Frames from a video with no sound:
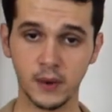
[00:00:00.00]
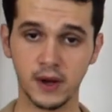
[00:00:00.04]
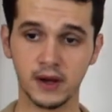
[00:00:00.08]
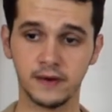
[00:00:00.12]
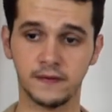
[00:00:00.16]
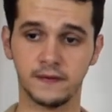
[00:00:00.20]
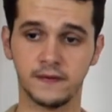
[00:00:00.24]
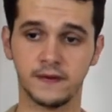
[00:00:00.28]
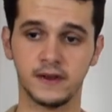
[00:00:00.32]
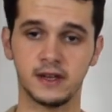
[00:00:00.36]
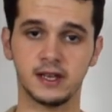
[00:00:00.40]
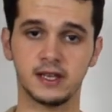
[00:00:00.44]
way
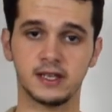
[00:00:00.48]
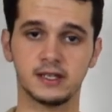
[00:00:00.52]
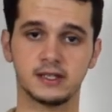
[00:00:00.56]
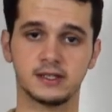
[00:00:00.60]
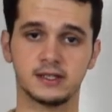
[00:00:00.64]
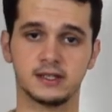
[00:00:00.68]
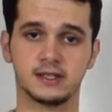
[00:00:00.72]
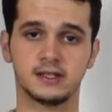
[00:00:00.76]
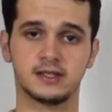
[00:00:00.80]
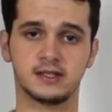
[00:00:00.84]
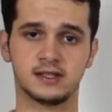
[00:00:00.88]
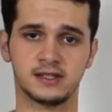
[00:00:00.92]
it
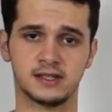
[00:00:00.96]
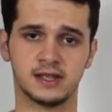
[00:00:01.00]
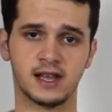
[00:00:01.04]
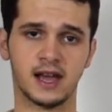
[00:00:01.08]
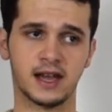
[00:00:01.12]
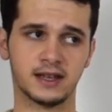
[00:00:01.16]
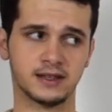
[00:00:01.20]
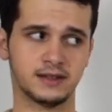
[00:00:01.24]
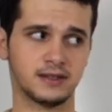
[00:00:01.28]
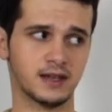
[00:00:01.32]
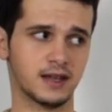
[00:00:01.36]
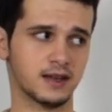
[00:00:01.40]
fits. It's
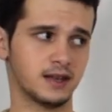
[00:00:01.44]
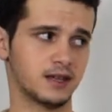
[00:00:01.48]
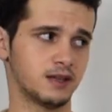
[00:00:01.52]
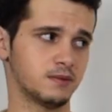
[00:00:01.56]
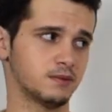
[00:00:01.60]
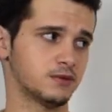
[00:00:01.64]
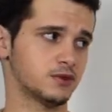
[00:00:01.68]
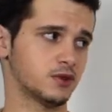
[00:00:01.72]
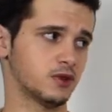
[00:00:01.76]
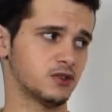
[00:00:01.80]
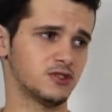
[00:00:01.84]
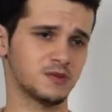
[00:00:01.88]
light
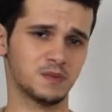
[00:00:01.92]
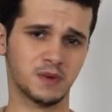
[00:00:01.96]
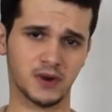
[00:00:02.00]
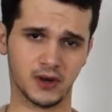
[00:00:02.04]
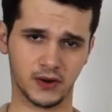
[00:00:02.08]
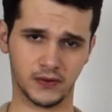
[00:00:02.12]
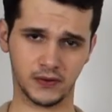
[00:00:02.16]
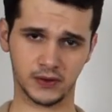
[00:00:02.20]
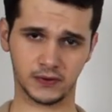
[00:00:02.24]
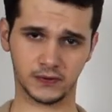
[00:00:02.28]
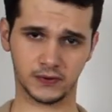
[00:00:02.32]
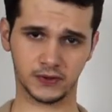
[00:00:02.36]
denim, so it's
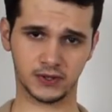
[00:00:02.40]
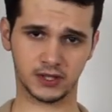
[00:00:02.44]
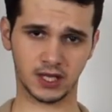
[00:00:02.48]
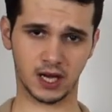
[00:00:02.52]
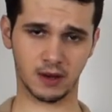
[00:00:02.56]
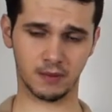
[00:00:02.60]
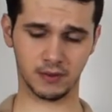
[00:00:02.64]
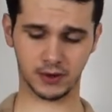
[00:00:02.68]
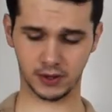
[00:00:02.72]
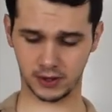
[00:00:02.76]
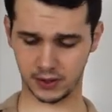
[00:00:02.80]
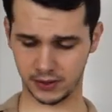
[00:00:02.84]
perfect for
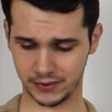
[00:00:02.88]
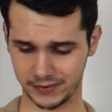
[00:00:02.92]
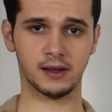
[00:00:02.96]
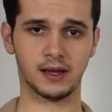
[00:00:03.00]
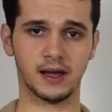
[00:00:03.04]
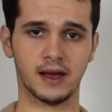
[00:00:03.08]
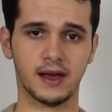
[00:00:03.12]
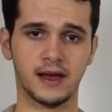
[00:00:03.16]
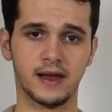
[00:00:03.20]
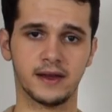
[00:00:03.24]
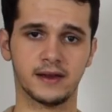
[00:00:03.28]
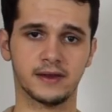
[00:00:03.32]
summer.
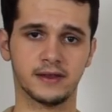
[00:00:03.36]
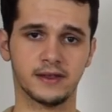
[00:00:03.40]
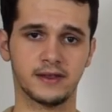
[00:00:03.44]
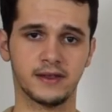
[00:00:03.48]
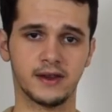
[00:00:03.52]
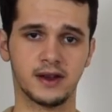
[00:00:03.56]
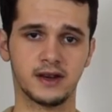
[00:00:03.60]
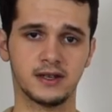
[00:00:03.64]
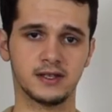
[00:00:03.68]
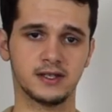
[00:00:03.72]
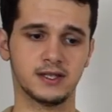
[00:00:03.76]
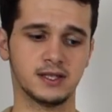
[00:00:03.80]
Like,
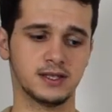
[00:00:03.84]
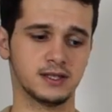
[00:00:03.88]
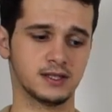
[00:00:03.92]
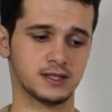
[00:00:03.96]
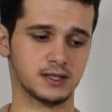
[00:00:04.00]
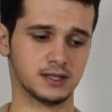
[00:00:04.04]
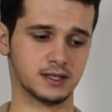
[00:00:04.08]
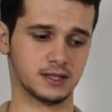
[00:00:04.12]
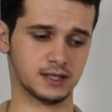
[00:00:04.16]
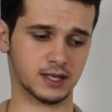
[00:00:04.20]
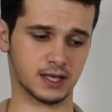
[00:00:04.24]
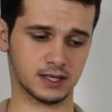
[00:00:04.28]
their jeans
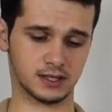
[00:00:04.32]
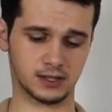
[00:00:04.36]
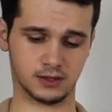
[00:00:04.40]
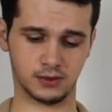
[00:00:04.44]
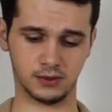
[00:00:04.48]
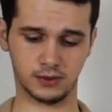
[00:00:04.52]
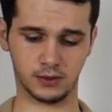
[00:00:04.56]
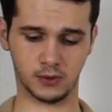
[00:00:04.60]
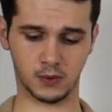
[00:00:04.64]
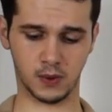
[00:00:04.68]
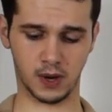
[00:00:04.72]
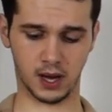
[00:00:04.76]
are such
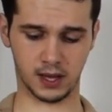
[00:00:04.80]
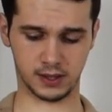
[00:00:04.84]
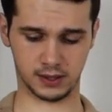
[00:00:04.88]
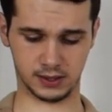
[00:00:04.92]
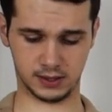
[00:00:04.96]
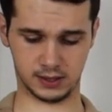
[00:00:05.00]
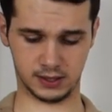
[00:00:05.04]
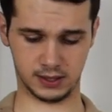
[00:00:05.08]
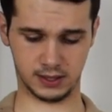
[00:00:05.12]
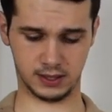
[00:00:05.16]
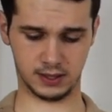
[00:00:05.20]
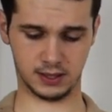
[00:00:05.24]
good
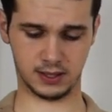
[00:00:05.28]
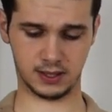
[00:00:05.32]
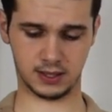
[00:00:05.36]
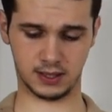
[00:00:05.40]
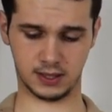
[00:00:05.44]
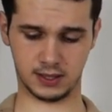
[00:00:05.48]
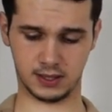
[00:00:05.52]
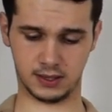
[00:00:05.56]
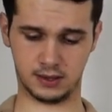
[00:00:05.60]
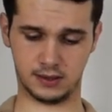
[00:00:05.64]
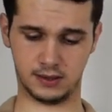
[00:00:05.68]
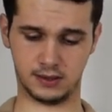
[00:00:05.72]
quality
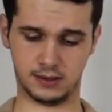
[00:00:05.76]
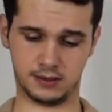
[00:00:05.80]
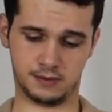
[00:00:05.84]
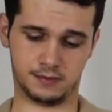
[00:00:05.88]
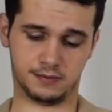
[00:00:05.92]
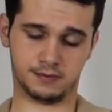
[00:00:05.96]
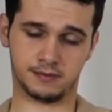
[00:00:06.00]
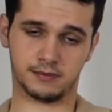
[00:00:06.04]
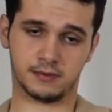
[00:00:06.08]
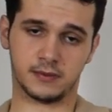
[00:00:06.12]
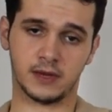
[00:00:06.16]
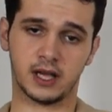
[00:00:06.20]
that
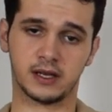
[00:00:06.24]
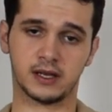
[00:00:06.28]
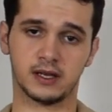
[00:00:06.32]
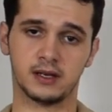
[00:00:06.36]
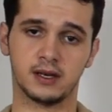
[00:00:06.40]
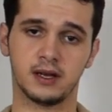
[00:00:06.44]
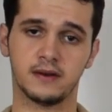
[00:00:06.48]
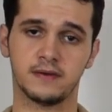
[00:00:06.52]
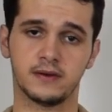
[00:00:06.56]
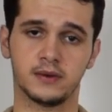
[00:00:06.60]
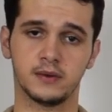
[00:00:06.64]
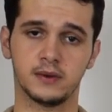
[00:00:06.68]
I can
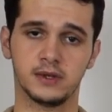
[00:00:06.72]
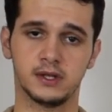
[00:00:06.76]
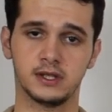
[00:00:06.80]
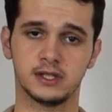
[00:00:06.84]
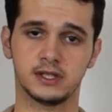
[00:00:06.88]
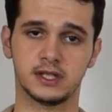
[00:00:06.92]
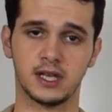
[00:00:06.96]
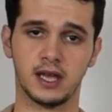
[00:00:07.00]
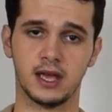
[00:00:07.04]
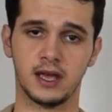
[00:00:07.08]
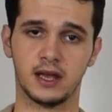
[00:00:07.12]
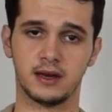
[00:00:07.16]
never really
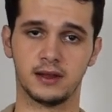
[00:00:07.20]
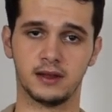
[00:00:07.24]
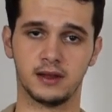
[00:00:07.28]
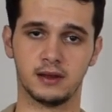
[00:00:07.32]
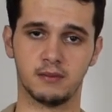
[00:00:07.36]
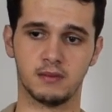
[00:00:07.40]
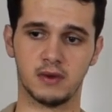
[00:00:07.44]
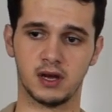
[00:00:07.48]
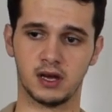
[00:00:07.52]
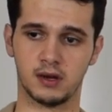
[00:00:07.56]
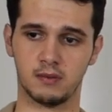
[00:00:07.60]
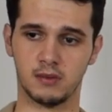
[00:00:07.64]
say
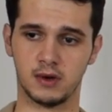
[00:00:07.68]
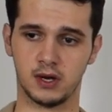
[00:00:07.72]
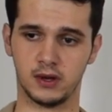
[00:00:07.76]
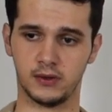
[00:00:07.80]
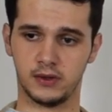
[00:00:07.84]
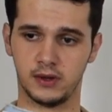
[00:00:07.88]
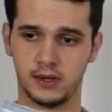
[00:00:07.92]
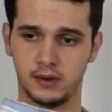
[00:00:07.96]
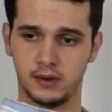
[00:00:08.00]
anything bad about